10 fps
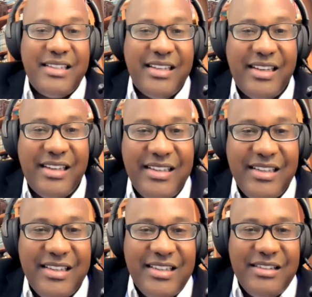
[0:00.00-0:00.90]
Yeah,
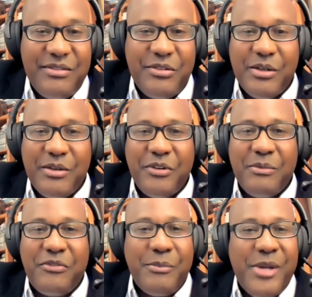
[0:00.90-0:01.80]
for
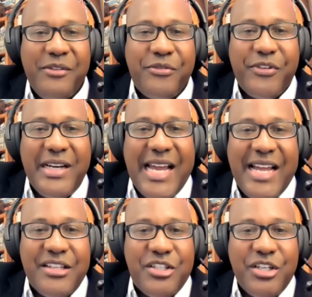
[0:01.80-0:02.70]
many
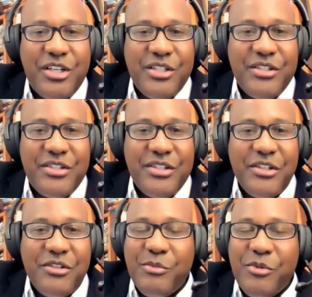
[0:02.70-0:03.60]
freelancers,
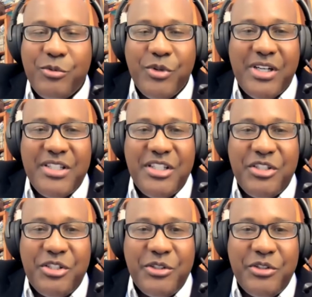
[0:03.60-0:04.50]
remote workers,
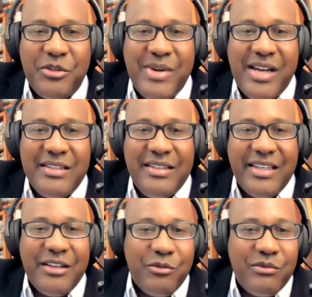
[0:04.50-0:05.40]
digital nomad,
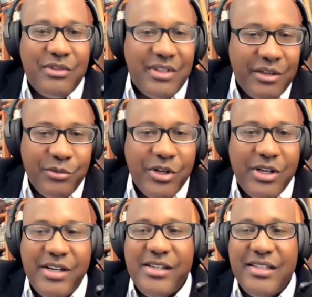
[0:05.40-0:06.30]
gig
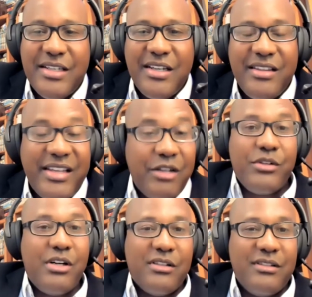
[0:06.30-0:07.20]
workers, they
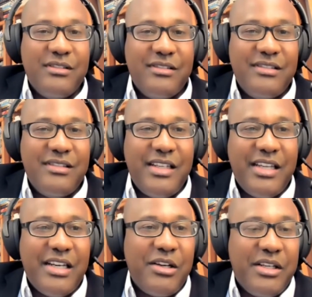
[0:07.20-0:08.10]
don't know.
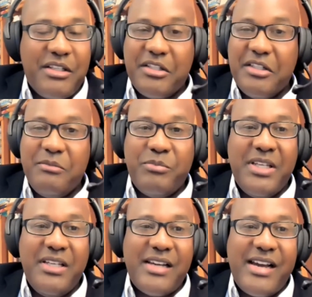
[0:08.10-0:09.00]
You know, it could
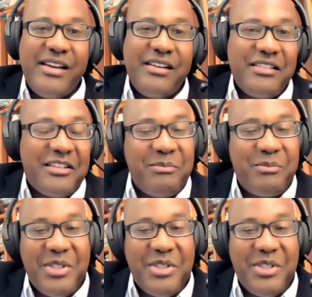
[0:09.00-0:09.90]
be higher, could
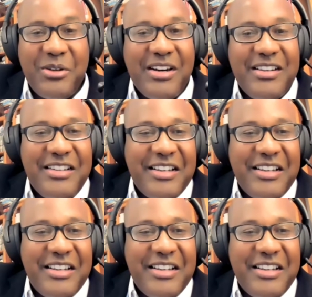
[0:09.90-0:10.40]
be lower.